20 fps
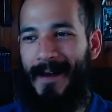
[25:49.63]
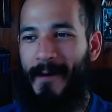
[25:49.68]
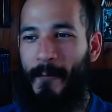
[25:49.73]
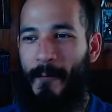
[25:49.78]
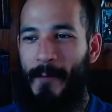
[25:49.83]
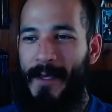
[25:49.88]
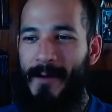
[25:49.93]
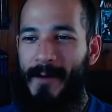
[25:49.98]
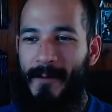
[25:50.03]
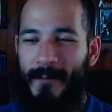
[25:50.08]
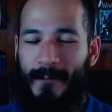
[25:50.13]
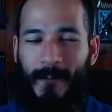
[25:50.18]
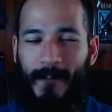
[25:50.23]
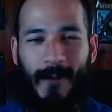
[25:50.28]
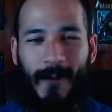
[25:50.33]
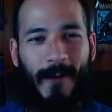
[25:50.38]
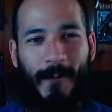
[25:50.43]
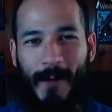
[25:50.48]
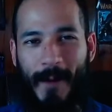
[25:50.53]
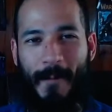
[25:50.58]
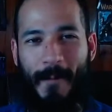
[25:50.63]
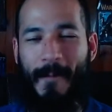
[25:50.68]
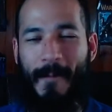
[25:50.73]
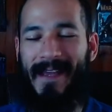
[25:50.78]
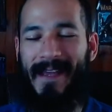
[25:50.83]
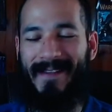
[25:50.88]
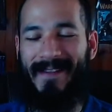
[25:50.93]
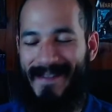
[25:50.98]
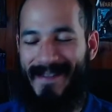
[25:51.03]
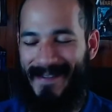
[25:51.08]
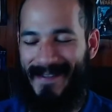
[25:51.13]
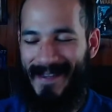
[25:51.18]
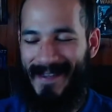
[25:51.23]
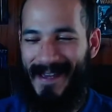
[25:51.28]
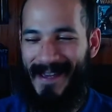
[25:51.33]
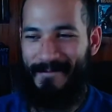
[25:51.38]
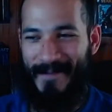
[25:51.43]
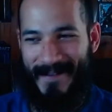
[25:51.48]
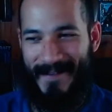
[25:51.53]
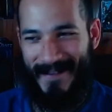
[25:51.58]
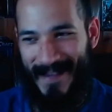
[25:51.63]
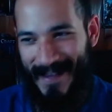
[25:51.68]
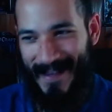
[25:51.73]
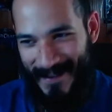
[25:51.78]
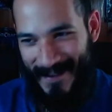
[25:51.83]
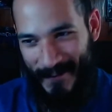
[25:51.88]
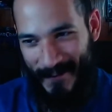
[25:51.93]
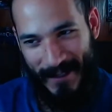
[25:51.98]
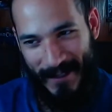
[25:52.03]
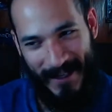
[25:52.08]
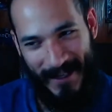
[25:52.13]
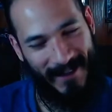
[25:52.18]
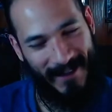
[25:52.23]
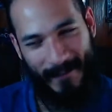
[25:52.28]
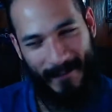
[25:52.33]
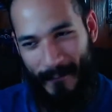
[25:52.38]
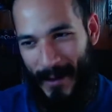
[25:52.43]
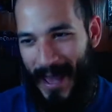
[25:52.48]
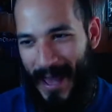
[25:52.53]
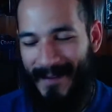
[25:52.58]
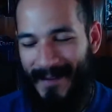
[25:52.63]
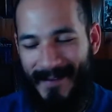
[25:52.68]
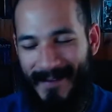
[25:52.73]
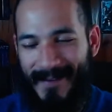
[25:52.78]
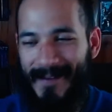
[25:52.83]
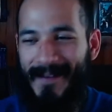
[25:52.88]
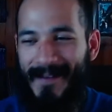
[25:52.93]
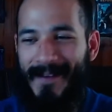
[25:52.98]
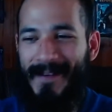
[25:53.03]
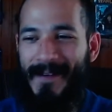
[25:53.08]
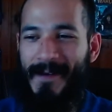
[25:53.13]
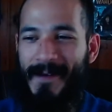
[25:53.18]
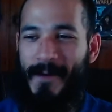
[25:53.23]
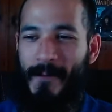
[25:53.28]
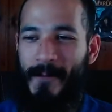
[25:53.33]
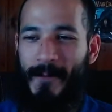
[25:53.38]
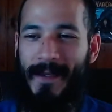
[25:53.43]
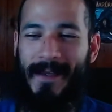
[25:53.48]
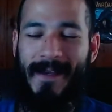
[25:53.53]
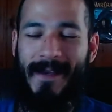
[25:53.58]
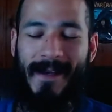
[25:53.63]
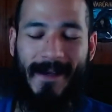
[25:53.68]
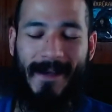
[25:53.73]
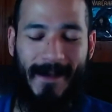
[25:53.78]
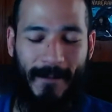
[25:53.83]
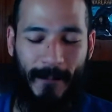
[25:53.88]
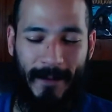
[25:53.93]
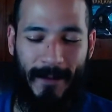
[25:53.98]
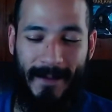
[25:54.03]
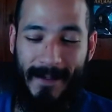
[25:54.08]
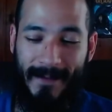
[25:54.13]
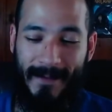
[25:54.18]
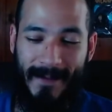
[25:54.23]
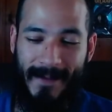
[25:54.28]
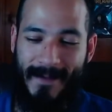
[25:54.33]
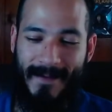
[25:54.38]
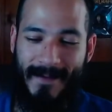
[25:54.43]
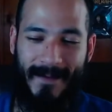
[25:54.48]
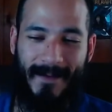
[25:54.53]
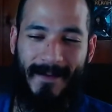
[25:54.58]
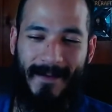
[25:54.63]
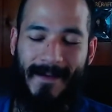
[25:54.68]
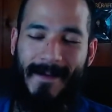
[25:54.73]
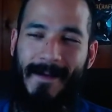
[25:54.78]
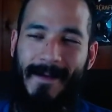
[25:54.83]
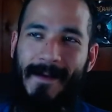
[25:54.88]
We don't want to make the same mistakes that we did in the past. We did this.